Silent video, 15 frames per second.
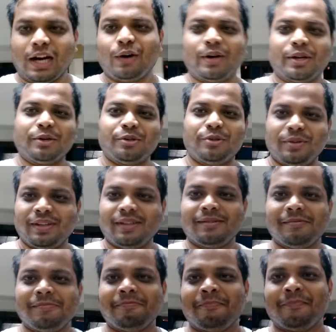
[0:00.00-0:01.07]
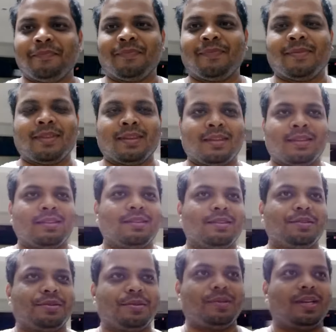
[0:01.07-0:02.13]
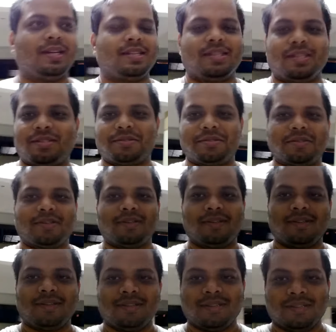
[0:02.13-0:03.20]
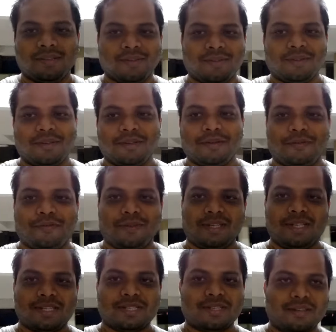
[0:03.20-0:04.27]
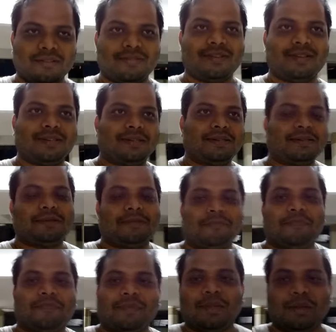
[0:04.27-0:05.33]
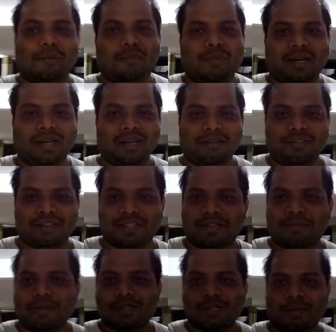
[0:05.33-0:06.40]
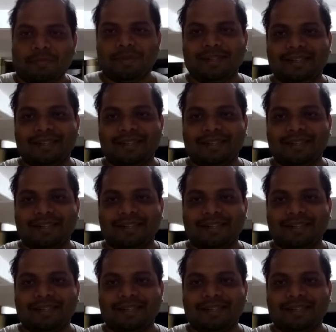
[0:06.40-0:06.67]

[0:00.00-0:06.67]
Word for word: how are you doing? so I just finished off my vegetable shopping